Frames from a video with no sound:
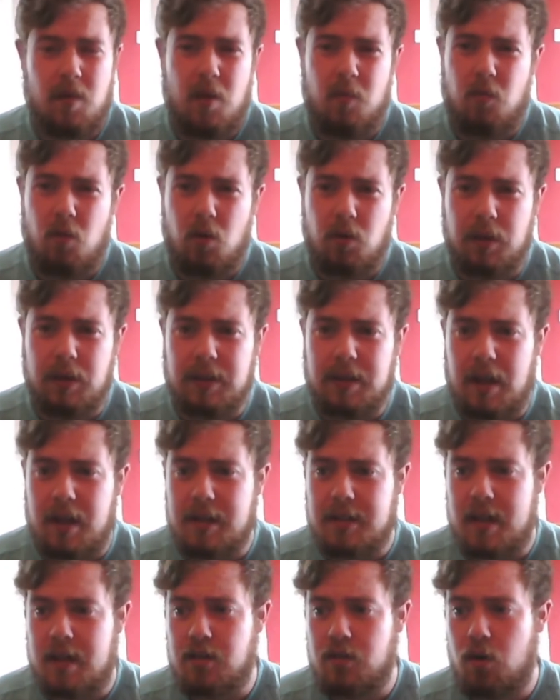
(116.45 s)
a rolling kind
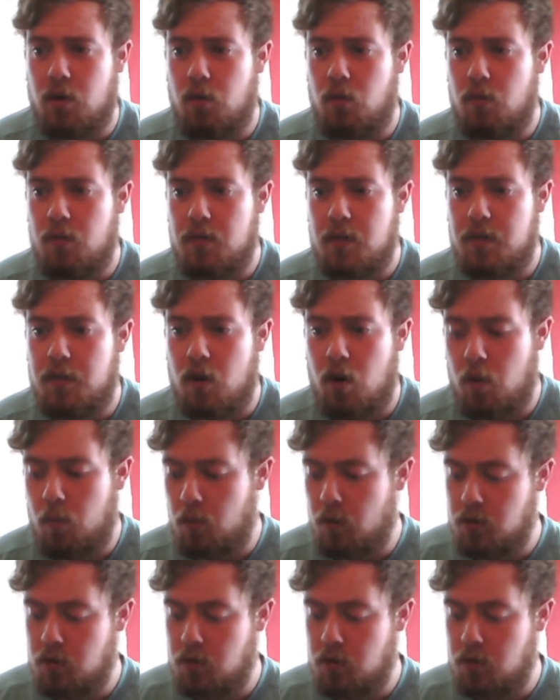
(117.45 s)
of senton over the top,